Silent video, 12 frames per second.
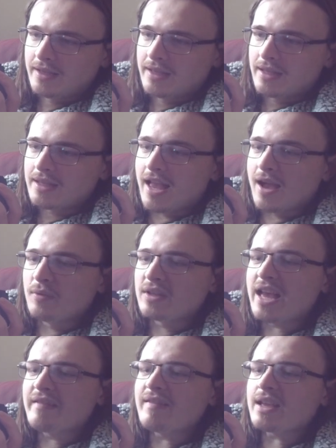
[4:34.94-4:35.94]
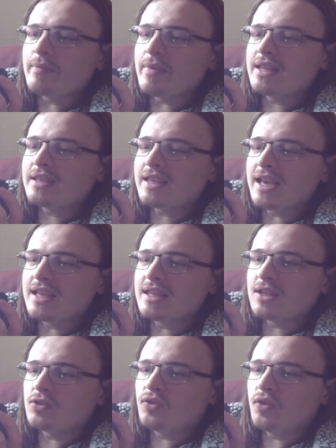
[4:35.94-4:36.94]
Now, would I recommend getting
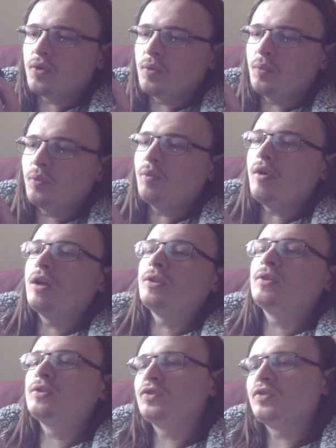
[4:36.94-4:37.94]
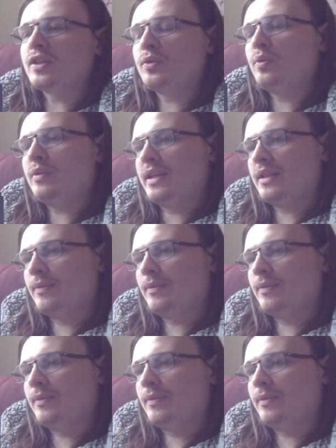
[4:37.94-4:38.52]
this for 100 quid?